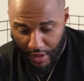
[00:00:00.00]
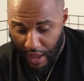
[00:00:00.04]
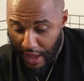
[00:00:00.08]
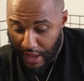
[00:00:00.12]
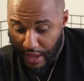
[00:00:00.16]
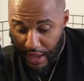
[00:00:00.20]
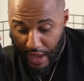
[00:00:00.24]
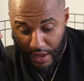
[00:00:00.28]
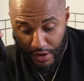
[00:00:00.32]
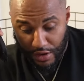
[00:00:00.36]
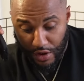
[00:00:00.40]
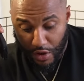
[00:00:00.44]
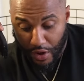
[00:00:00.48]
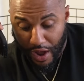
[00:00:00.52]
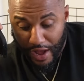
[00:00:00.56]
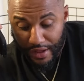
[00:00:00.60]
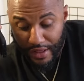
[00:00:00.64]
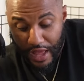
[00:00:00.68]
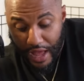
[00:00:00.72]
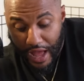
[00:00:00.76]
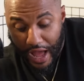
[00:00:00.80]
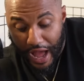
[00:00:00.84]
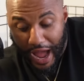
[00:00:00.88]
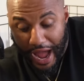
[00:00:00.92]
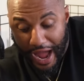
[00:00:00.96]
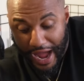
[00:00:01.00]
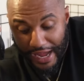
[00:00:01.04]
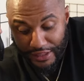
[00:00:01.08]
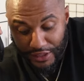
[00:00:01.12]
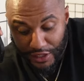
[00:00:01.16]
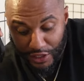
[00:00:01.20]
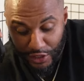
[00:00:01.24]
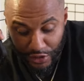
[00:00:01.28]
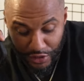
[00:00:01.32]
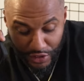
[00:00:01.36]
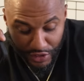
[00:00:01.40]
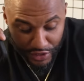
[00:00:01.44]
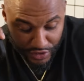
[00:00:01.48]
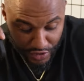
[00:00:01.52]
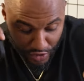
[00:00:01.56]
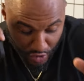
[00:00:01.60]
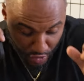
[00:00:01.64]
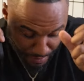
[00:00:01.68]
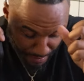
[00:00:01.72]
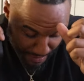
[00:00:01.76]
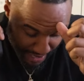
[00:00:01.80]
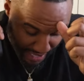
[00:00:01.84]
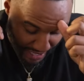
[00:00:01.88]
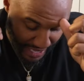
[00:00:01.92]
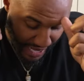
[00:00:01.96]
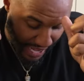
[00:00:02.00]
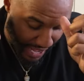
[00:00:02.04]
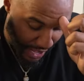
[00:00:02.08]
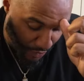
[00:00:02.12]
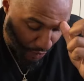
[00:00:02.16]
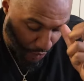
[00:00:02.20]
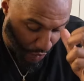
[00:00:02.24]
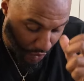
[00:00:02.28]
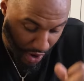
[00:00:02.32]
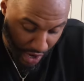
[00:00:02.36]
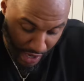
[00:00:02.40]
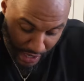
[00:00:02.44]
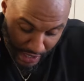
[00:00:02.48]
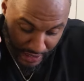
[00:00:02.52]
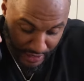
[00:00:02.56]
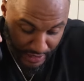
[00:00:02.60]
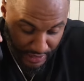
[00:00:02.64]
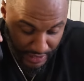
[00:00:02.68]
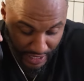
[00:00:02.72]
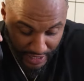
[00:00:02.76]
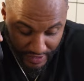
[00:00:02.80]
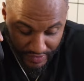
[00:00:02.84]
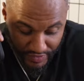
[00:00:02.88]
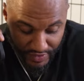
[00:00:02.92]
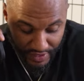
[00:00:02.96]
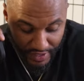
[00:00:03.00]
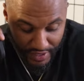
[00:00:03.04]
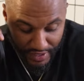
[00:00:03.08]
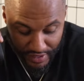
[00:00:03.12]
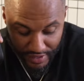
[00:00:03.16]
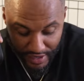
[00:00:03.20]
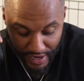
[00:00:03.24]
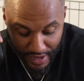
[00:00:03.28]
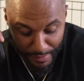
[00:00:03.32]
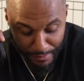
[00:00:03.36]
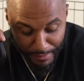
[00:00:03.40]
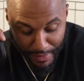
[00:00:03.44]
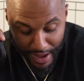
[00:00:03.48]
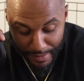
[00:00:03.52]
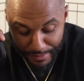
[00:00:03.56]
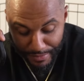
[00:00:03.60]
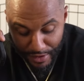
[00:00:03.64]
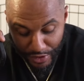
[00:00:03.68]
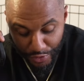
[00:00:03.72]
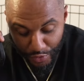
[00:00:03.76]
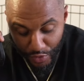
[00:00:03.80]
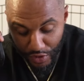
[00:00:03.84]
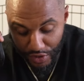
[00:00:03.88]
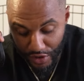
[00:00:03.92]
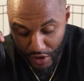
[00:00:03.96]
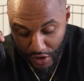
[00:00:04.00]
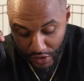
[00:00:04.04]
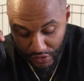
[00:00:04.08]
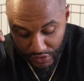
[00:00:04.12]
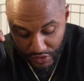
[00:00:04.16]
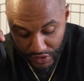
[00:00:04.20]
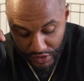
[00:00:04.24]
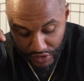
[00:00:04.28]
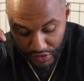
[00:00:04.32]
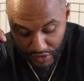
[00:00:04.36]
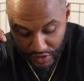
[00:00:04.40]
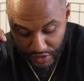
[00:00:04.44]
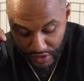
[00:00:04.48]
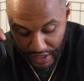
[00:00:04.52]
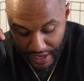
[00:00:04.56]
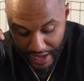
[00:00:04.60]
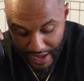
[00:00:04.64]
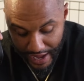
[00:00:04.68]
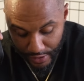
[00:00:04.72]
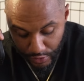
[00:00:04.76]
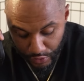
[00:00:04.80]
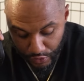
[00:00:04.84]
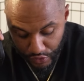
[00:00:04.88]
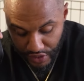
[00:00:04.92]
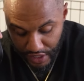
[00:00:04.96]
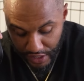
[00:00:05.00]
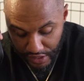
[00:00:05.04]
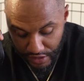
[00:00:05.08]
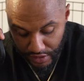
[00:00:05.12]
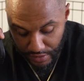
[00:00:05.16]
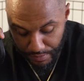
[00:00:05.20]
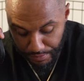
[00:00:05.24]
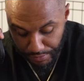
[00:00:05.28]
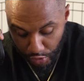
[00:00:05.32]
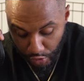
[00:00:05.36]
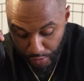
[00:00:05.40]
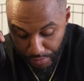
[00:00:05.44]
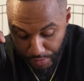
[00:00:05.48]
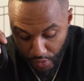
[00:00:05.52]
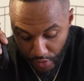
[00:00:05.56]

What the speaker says: Hey, yeah, no, I literally told my guy Juan, I said it might be three dogs because the guy who's getting the blue